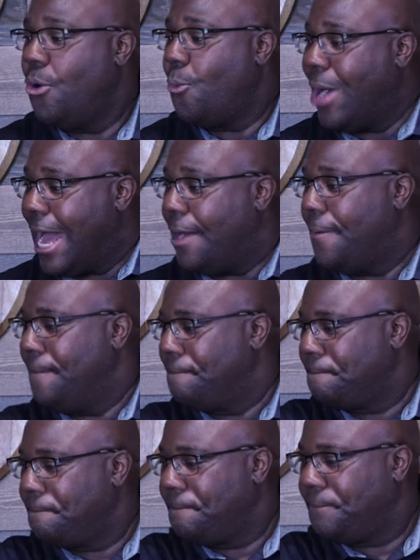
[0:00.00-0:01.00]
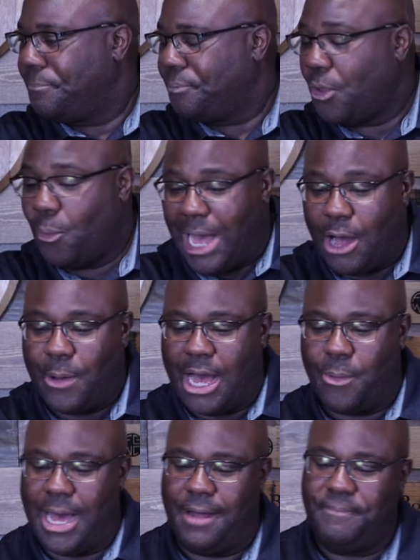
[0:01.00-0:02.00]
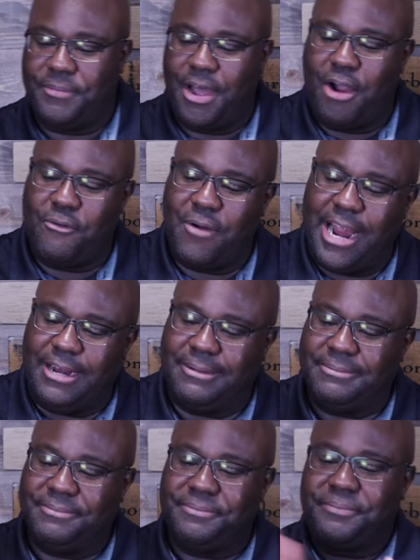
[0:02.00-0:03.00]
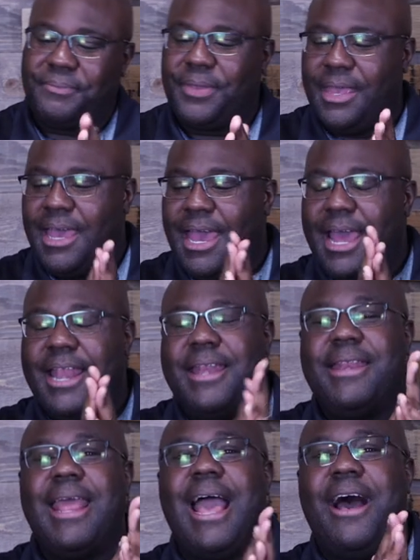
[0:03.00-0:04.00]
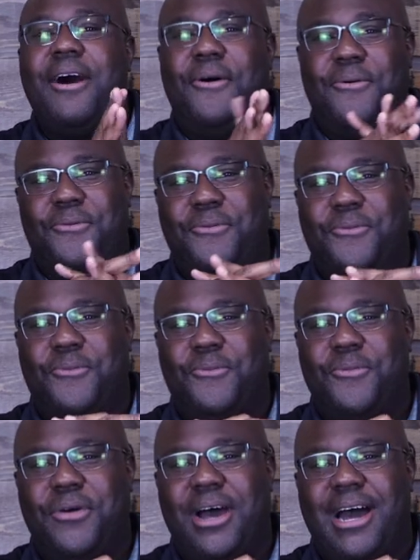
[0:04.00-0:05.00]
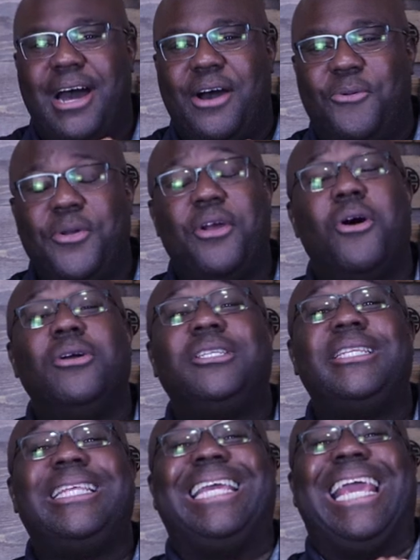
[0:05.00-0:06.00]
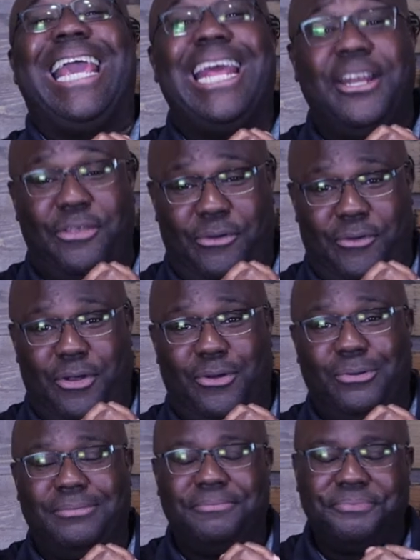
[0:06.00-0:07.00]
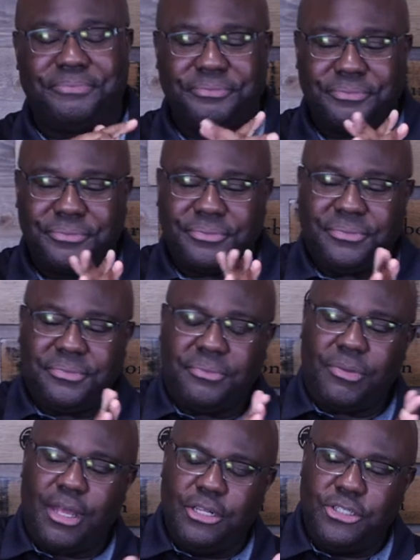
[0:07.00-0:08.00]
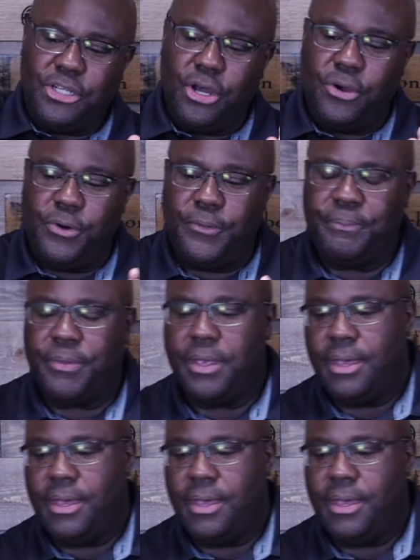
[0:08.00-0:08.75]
Wow. Wow, wow, wow. All right. Now, we are on to the end of the road. So,